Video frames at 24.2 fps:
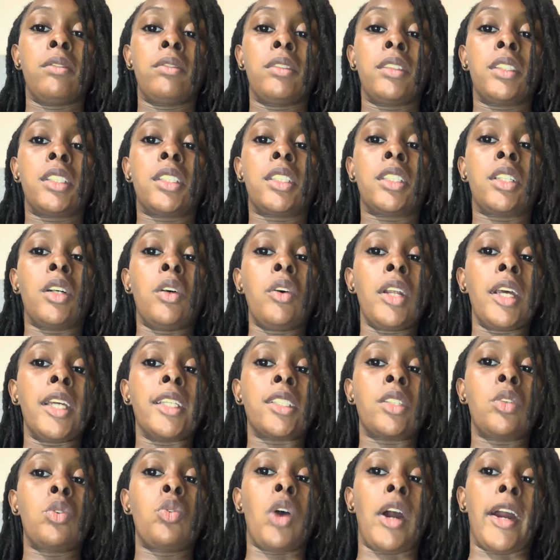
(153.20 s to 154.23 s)

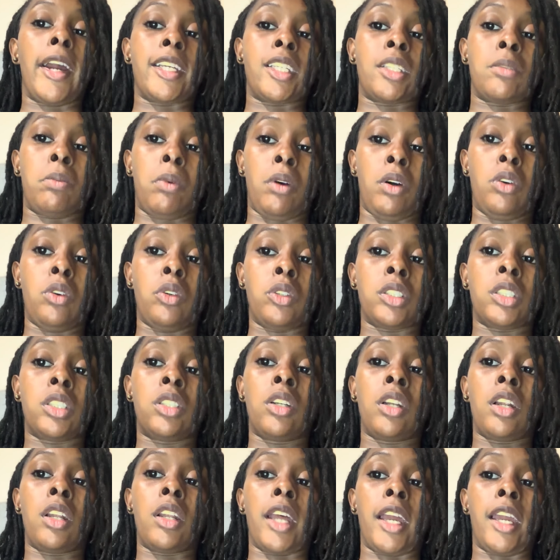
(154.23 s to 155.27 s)
Students who are exposed
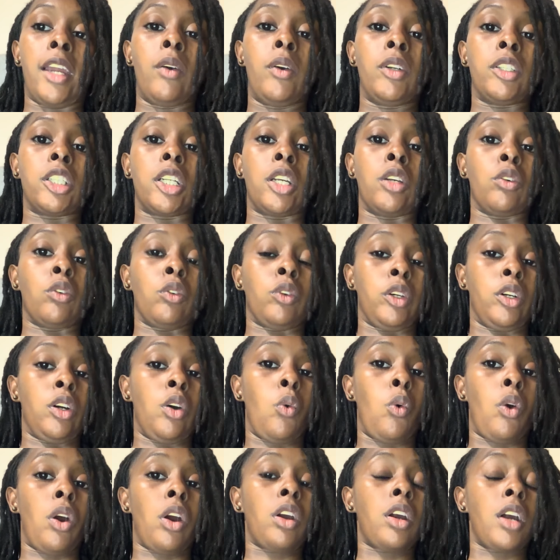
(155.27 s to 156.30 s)
to the language in
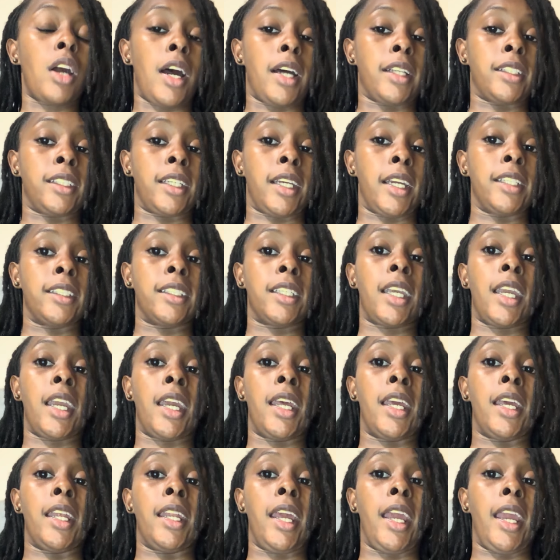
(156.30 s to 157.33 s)
real-world context
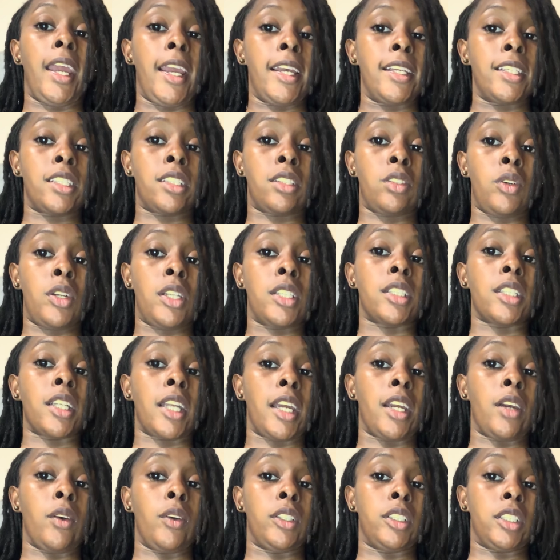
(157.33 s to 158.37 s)
can enhance students'
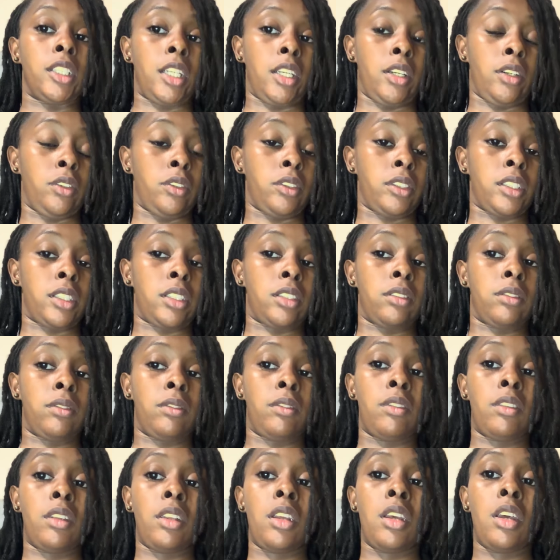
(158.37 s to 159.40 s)
language skills.
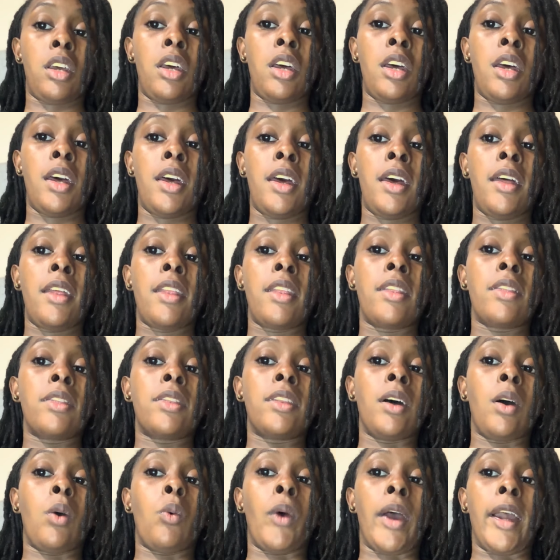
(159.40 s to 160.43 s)

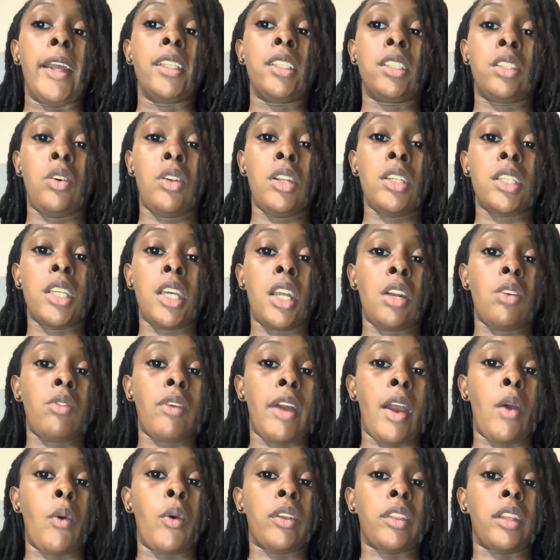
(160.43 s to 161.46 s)
The way students
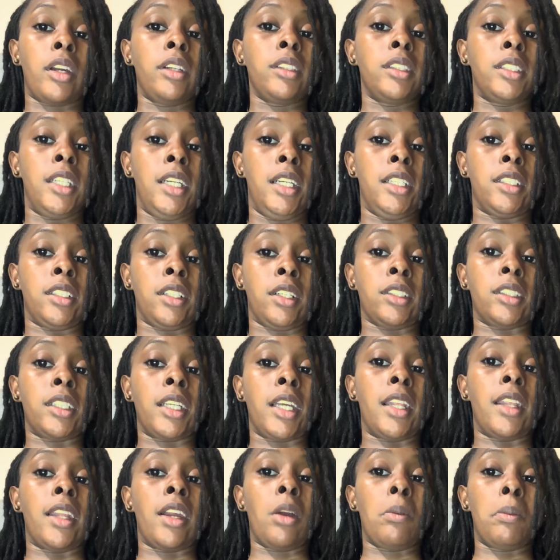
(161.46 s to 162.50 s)
interact with their teachers
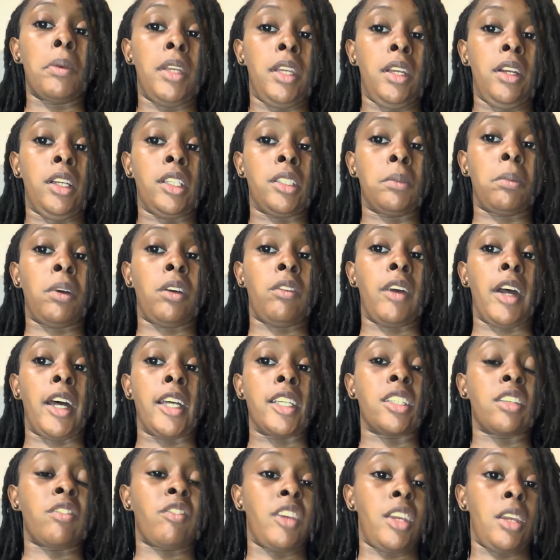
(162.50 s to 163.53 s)
and their peers
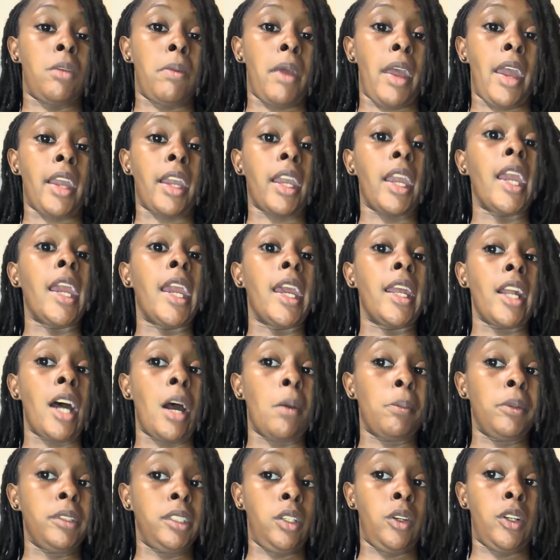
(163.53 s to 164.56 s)
provides feedback and
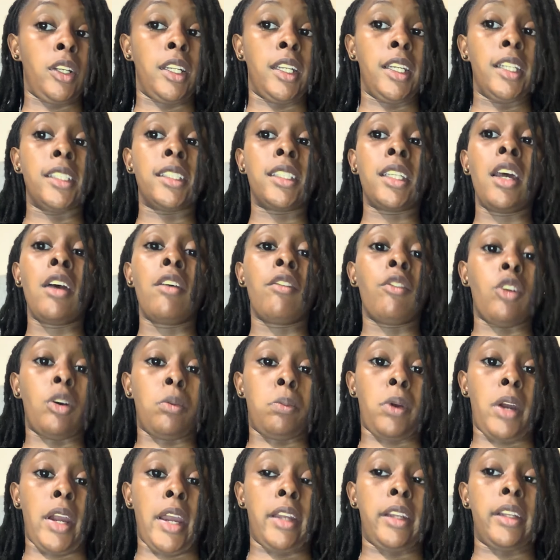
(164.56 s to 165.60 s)
opportunities for
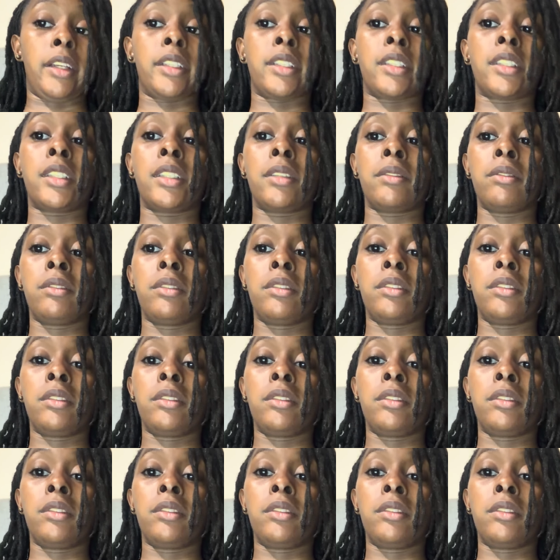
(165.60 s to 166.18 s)
practice.